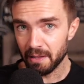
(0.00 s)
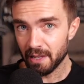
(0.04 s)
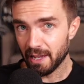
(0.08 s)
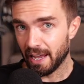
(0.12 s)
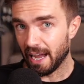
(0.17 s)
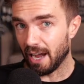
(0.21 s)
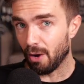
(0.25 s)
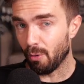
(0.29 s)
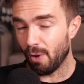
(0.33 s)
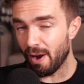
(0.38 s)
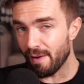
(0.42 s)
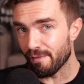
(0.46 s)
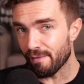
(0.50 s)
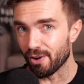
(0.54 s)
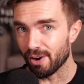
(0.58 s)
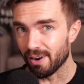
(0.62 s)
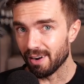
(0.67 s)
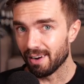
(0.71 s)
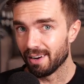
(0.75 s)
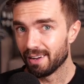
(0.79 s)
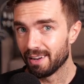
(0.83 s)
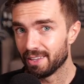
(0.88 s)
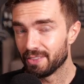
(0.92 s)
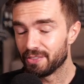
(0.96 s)
However,
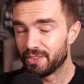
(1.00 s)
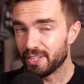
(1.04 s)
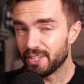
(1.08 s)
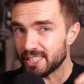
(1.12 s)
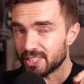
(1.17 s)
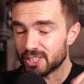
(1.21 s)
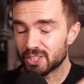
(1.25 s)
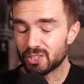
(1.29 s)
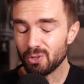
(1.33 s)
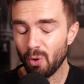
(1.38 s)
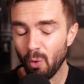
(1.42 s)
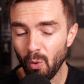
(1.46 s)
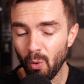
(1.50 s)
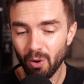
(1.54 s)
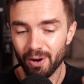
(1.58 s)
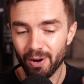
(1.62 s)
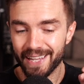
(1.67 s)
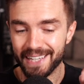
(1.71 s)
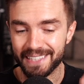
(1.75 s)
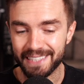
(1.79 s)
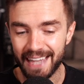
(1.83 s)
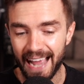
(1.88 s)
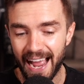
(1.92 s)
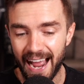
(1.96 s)
this store
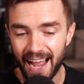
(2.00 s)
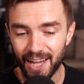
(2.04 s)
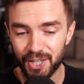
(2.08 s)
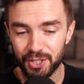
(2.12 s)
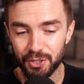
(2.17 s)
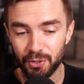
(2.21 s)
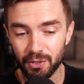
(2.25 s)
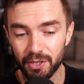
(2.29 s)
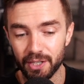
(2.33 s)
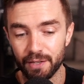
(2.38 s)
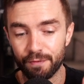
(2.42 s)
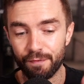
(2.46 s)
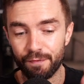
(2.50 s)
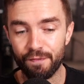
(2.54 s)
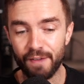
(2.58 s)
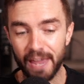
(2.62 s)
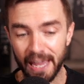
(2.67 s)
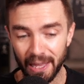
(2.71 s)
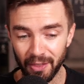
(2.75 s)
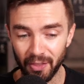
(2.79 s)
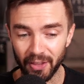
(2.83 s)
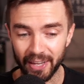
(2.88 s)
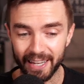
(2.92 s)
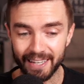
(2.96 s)
is actually
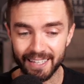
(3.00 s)
failing.